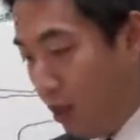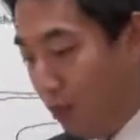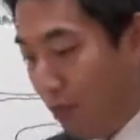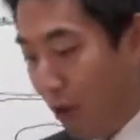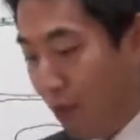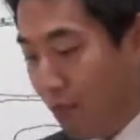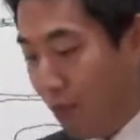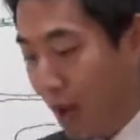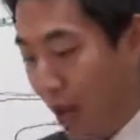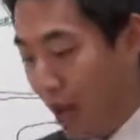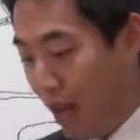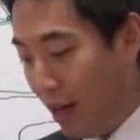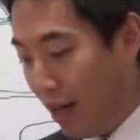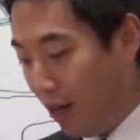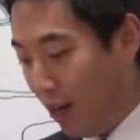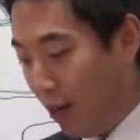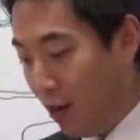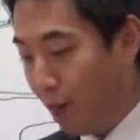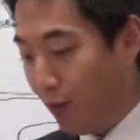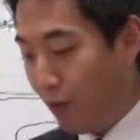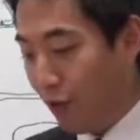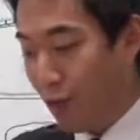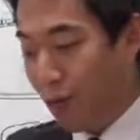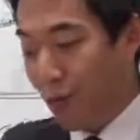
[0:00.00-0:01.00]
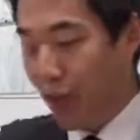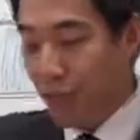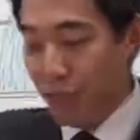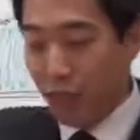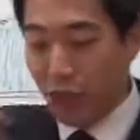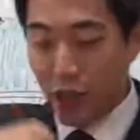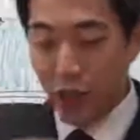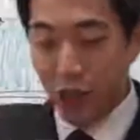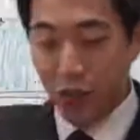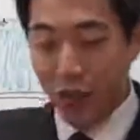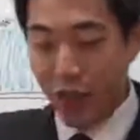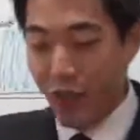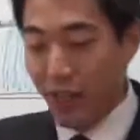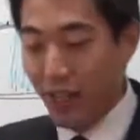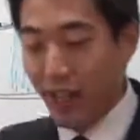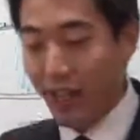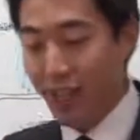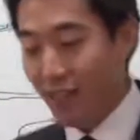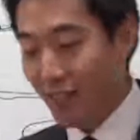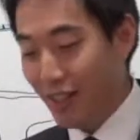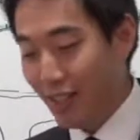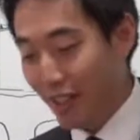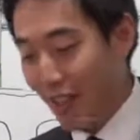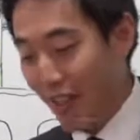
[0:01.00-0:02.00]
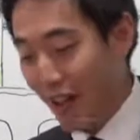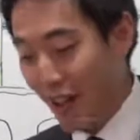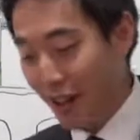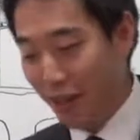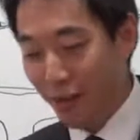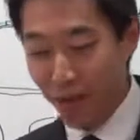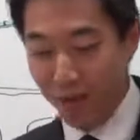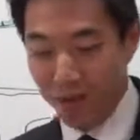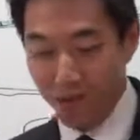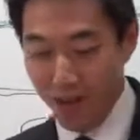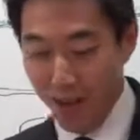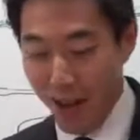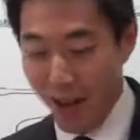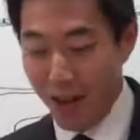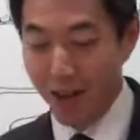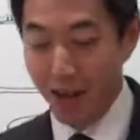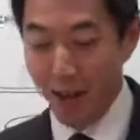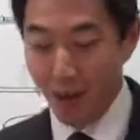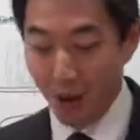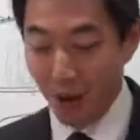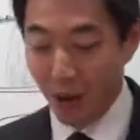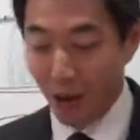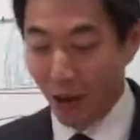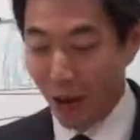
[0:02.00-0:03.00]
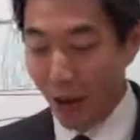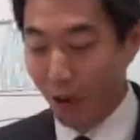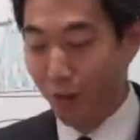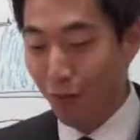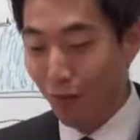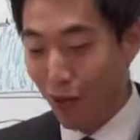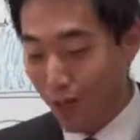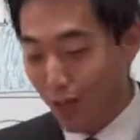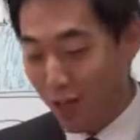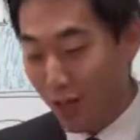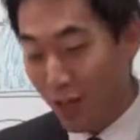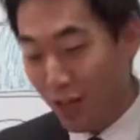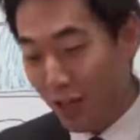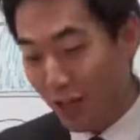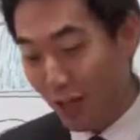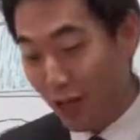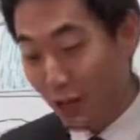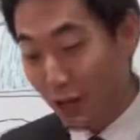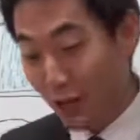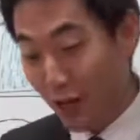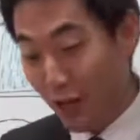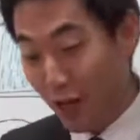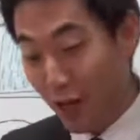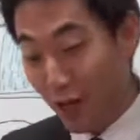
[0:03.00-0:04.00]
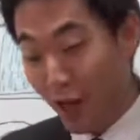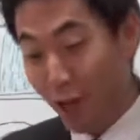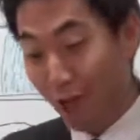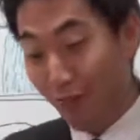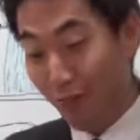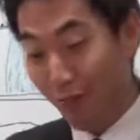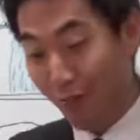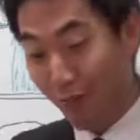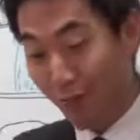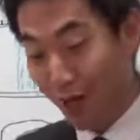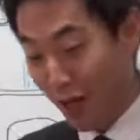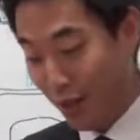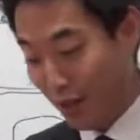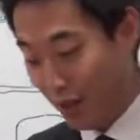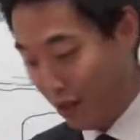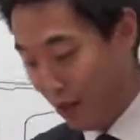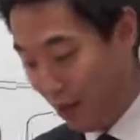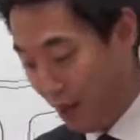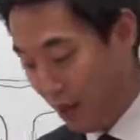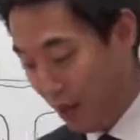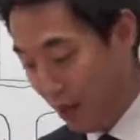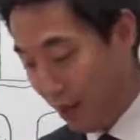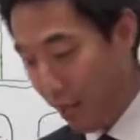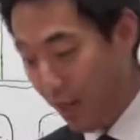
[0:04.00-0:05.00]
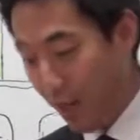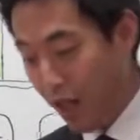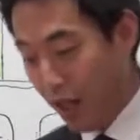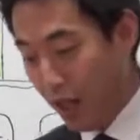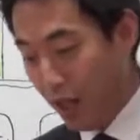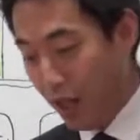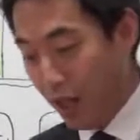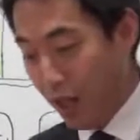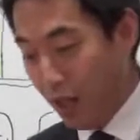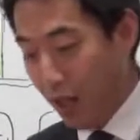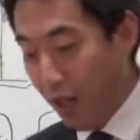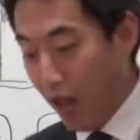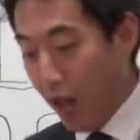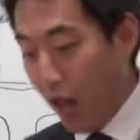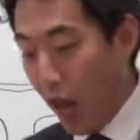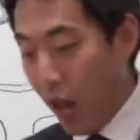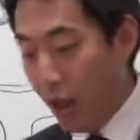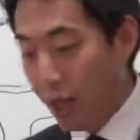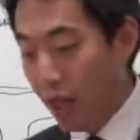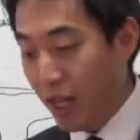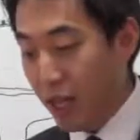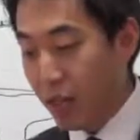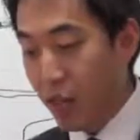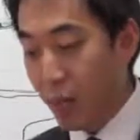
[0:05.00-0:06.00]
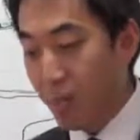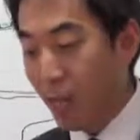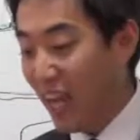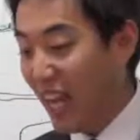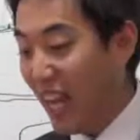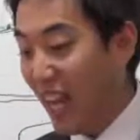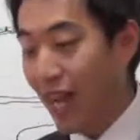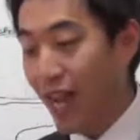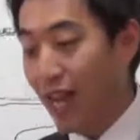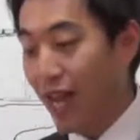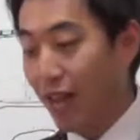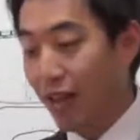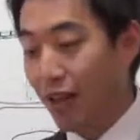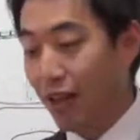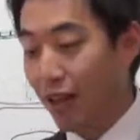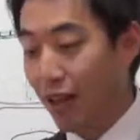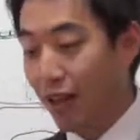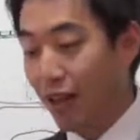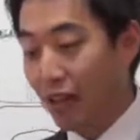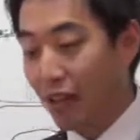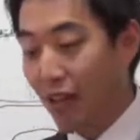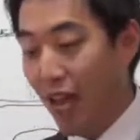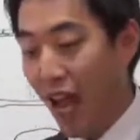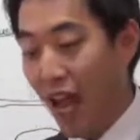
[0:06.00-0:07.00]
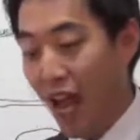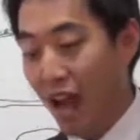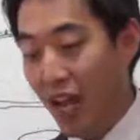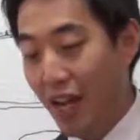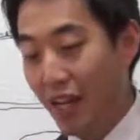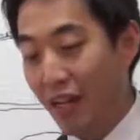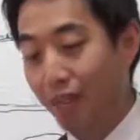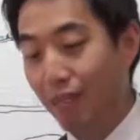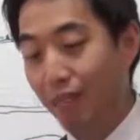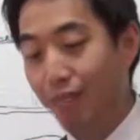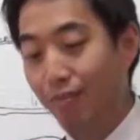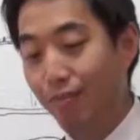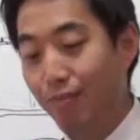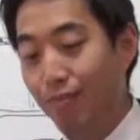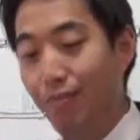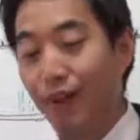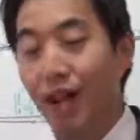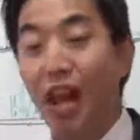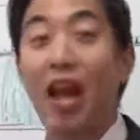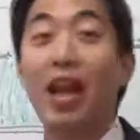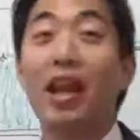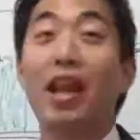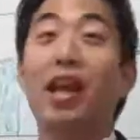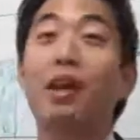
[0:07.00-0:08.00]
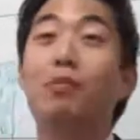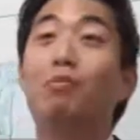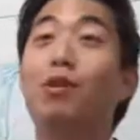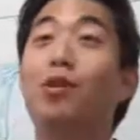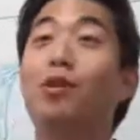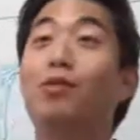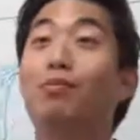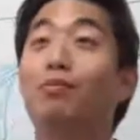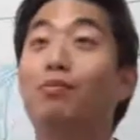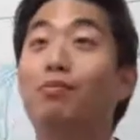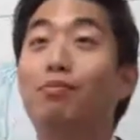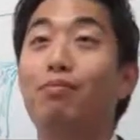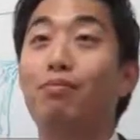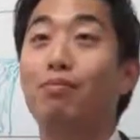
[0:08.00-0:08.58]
What men learn from history is that men never learn from history. That's right. I mean, the beginning, Cain and Abel.